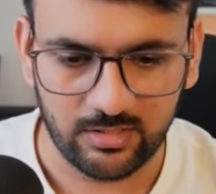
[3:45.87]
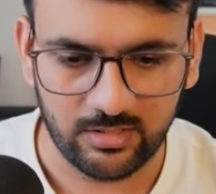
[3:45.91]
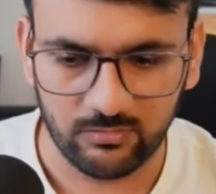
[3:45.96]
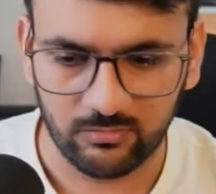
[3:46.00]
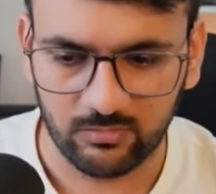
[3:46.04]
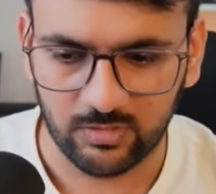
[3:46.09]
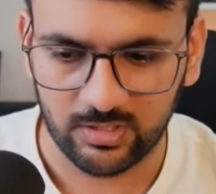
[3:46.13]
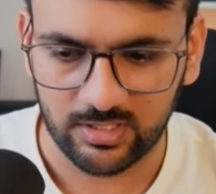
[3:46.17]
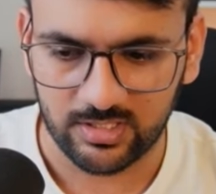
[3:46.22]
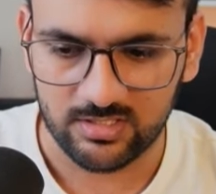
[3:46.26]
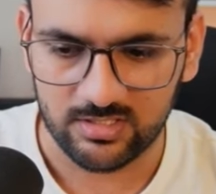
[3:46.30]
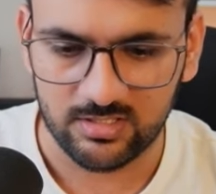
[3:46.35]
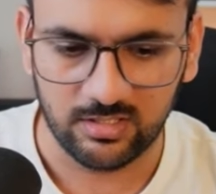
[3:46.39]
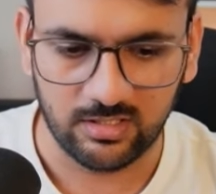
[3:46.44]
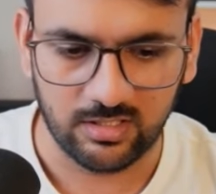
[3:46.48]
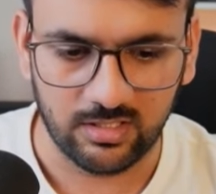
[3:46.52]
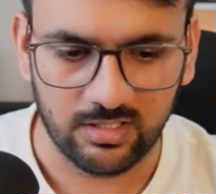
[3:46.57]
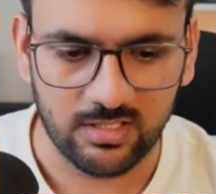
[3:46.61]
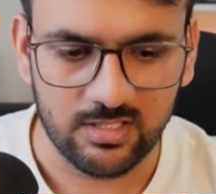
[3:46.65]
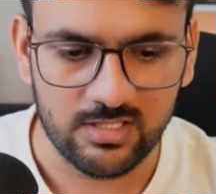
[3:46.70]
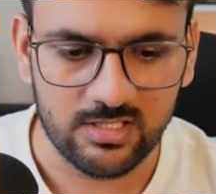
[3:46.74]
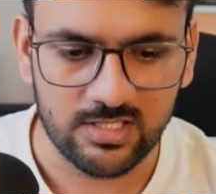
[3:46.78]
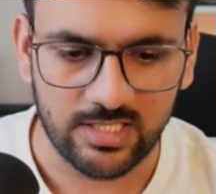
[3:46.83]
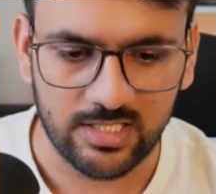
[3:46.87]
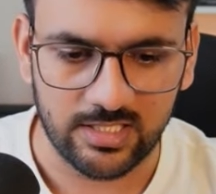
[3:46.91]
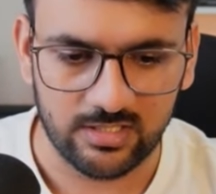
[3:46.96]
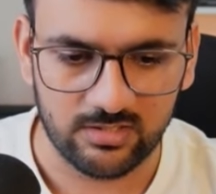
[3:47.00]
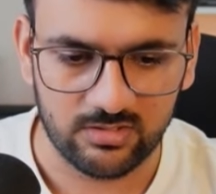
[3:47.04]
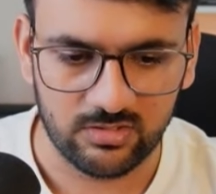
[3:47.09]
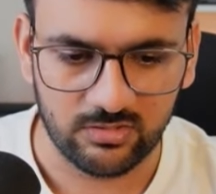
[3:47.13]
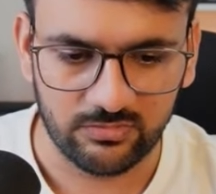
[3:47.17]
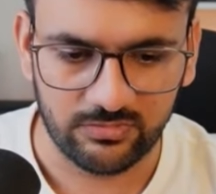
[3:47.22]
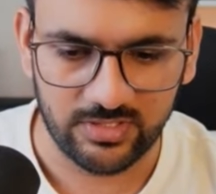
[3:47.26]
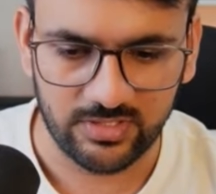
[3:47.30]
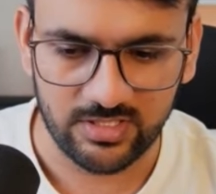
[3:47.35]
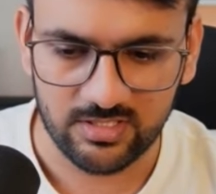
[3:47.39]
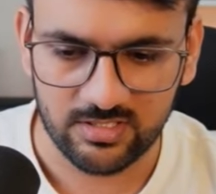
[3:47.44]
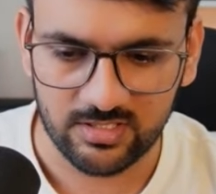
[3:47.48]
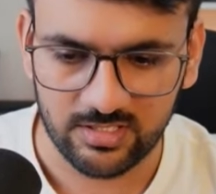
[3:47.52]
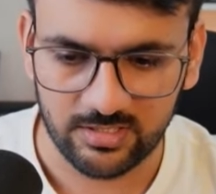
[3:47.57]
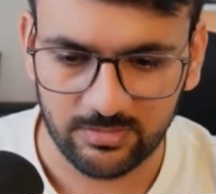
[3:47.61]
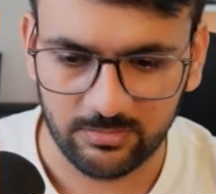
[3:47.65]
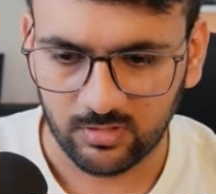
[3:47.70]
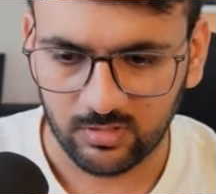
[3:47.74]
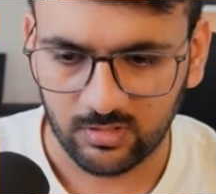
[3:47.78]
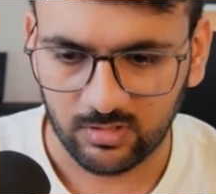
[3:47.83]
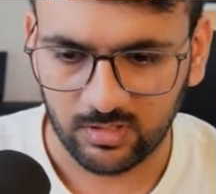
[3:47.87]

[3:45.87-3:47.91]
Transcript: What is the current status of each step?